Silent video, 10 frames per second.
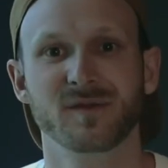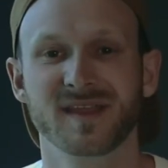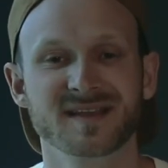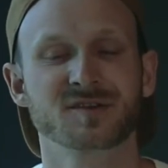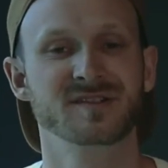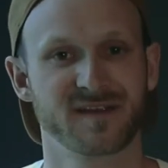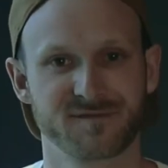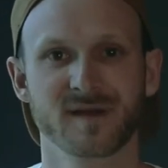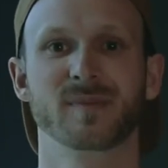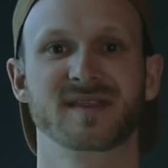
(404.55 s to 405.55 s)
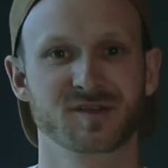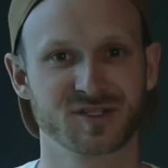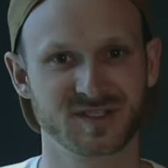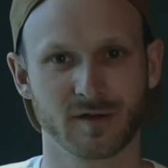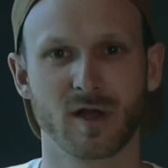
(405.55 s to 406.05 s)
Things are different, but there's
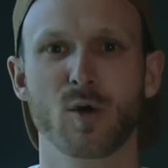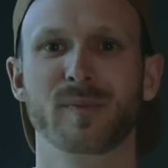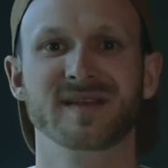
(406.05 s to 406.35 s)
still hope.